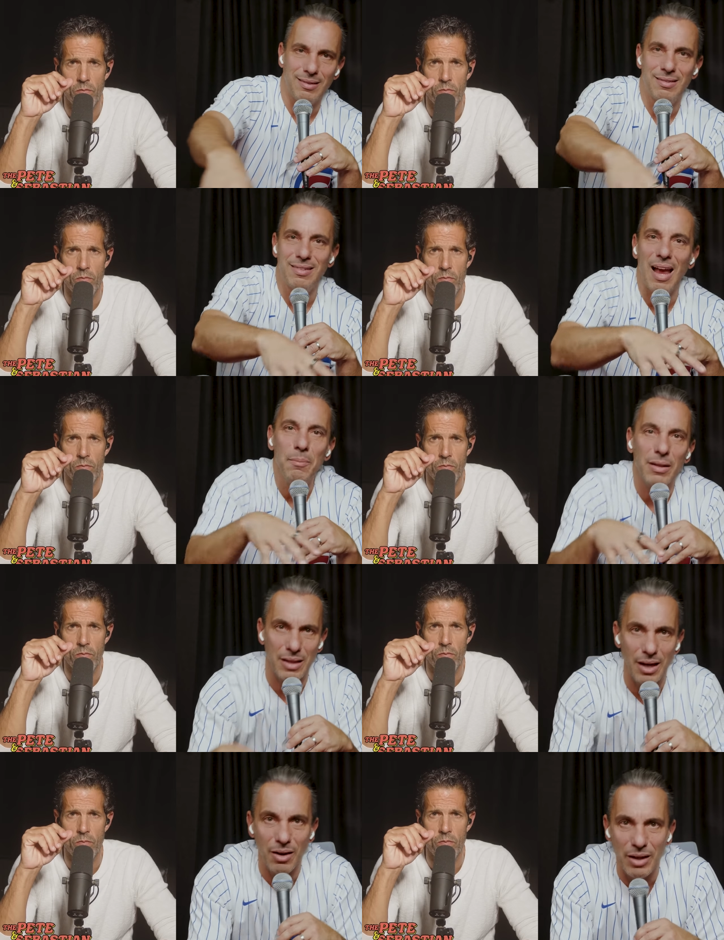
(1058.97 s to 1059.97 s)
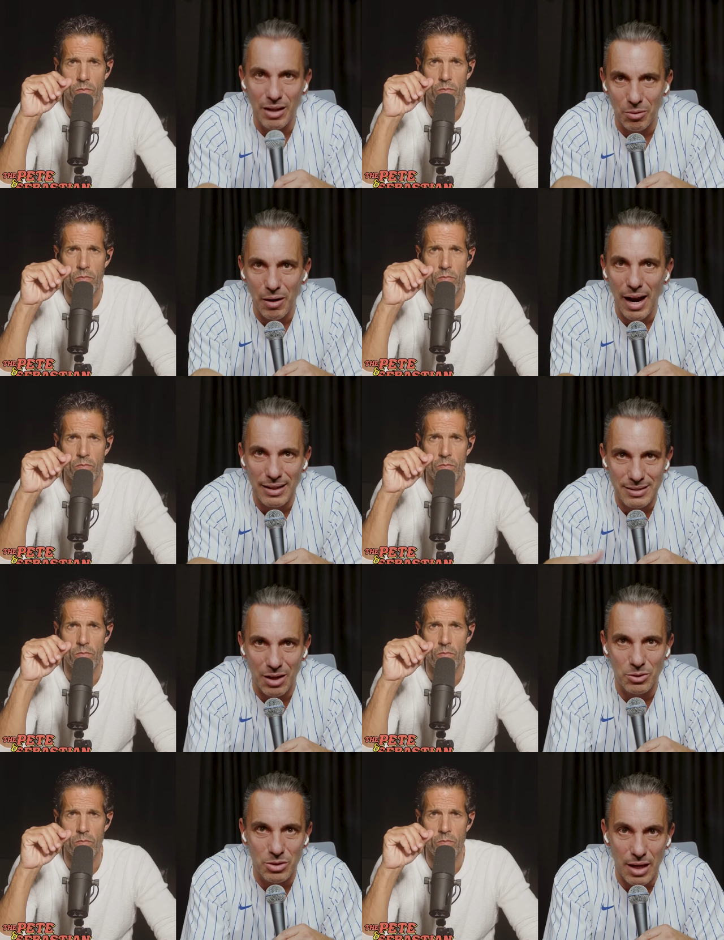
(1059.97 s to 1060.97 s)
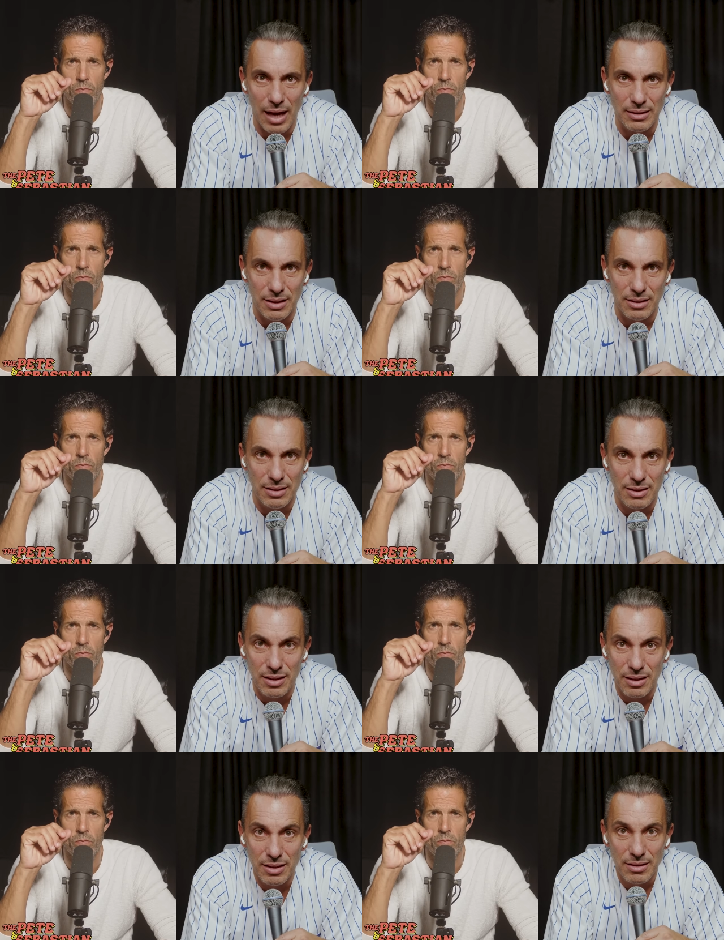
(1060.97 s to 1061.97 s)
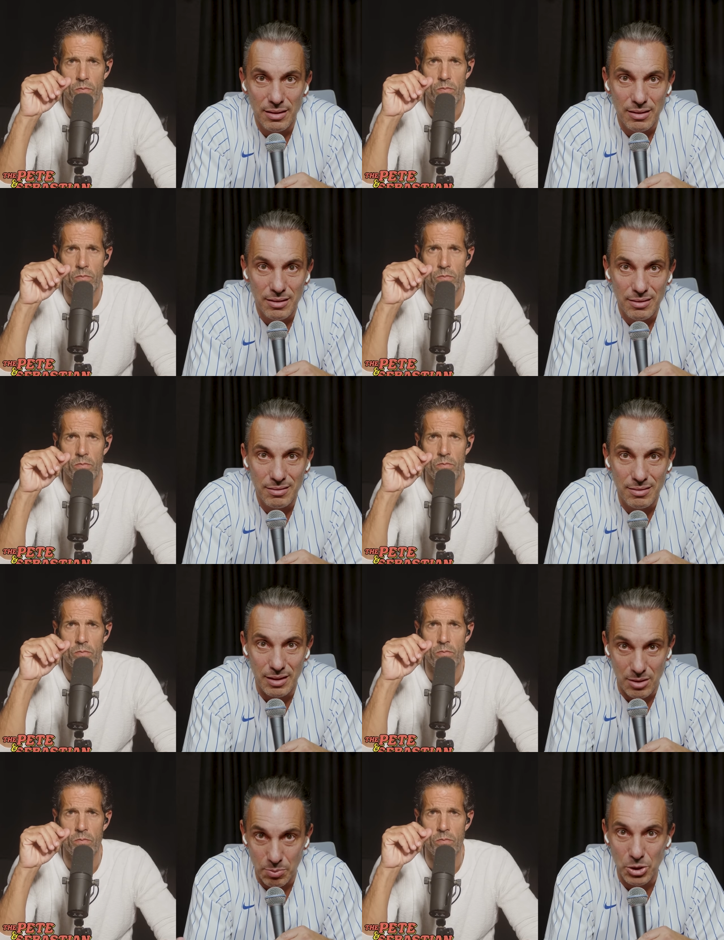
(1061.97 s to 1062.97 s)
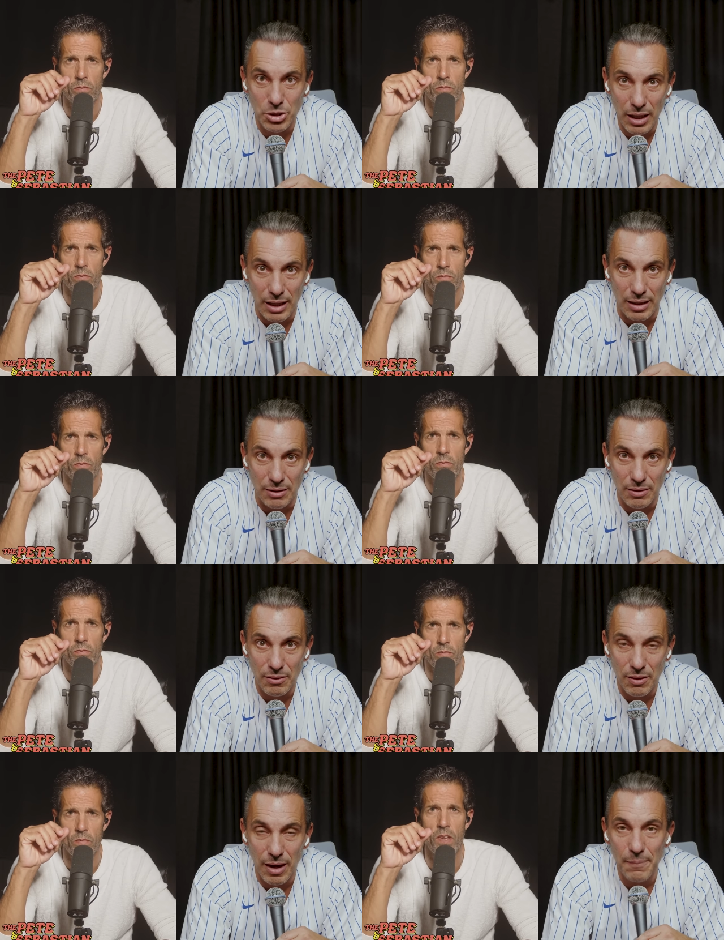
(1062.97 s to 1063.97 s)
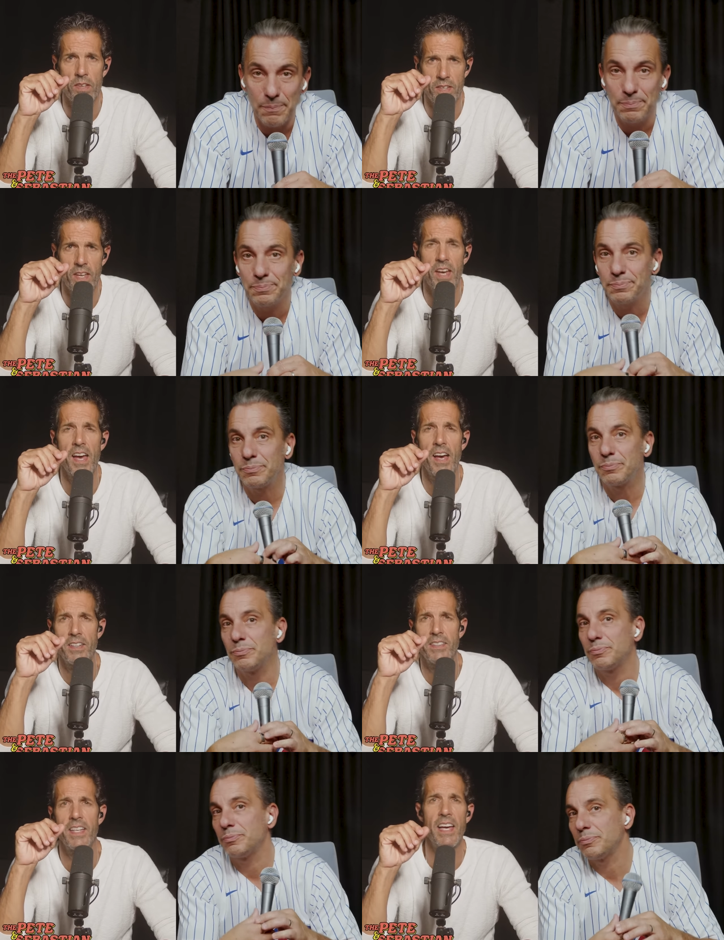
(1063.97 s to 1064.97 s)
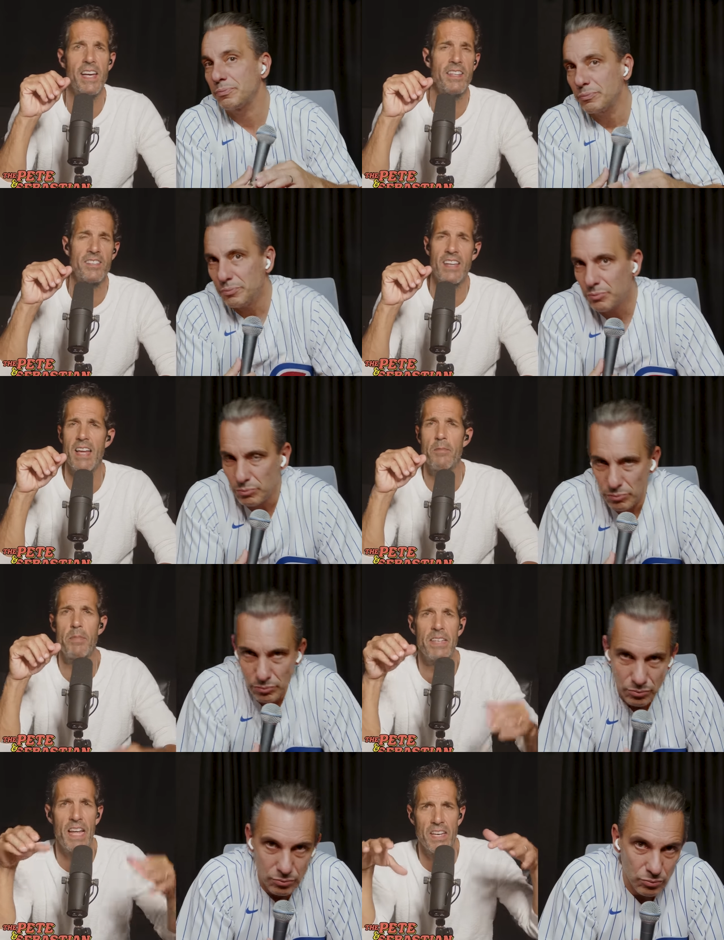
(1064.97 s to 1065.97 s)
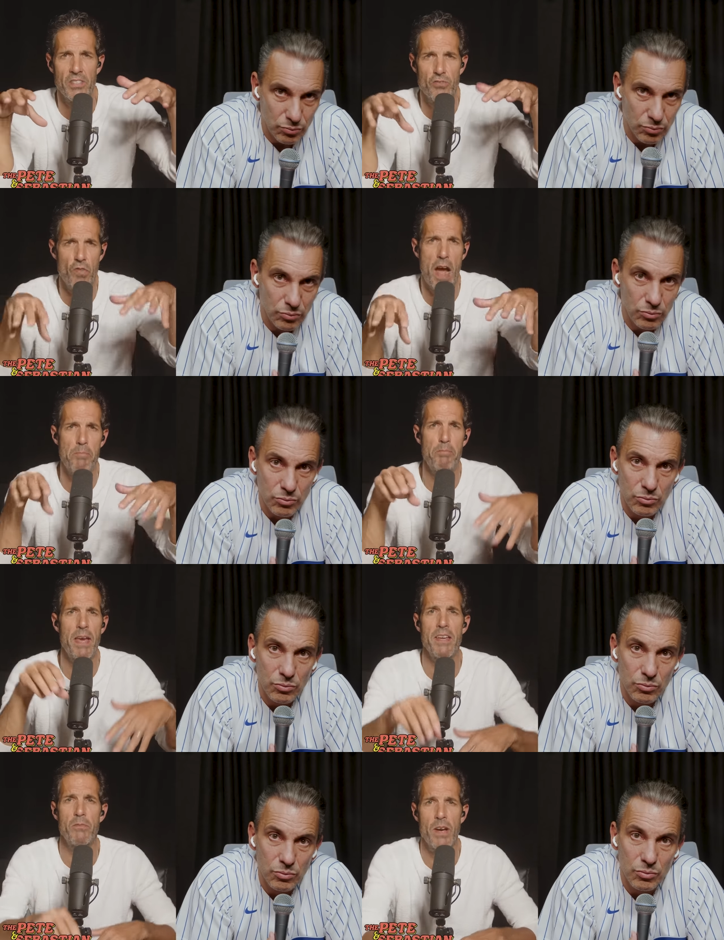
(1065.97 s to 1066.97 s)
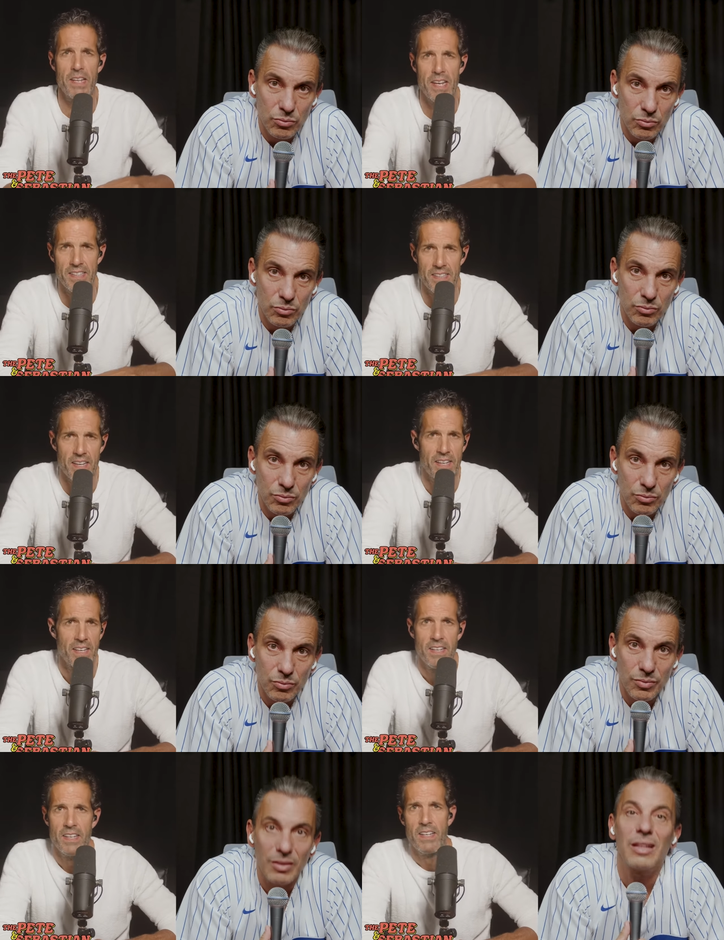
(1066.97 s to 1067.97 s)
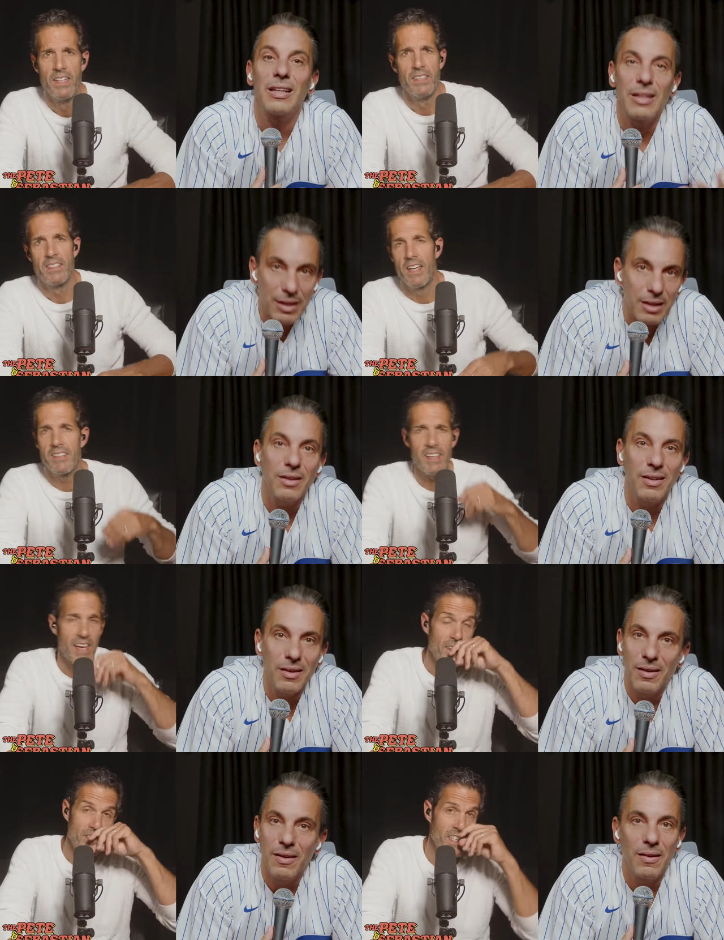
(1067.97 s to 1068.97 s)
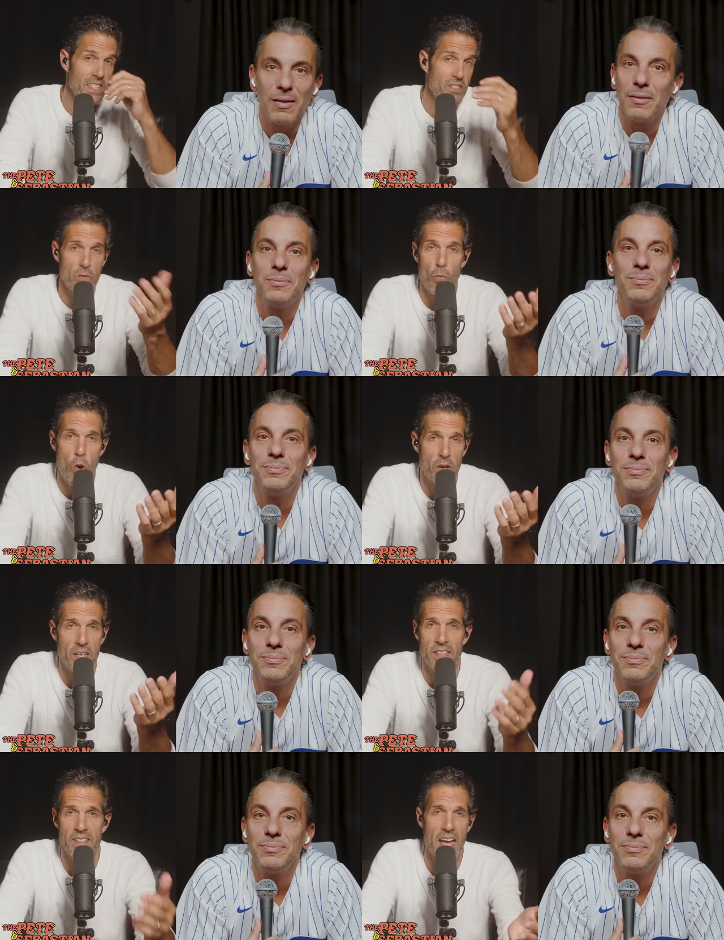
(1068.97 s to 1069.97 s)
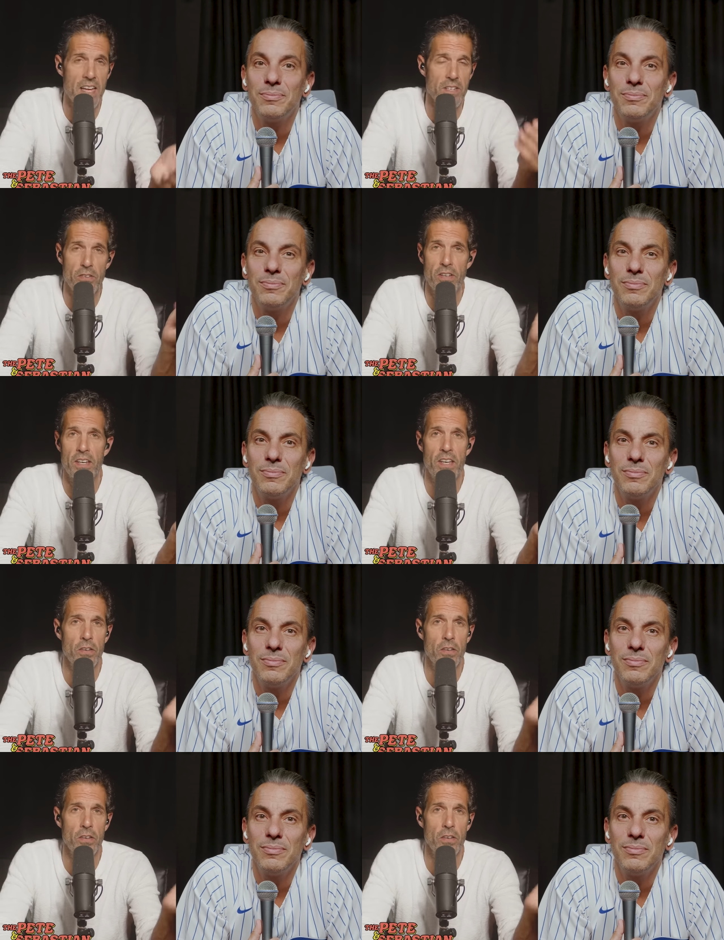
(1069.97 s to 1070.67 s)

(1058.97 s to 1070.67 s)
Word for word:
Speaker 1: a cemetery of rats outside this this machine, right? Yeah,
Speaker 2: yeah. There's got to be like a drop pit where they. It's like I've seen this in Walking Dead. You can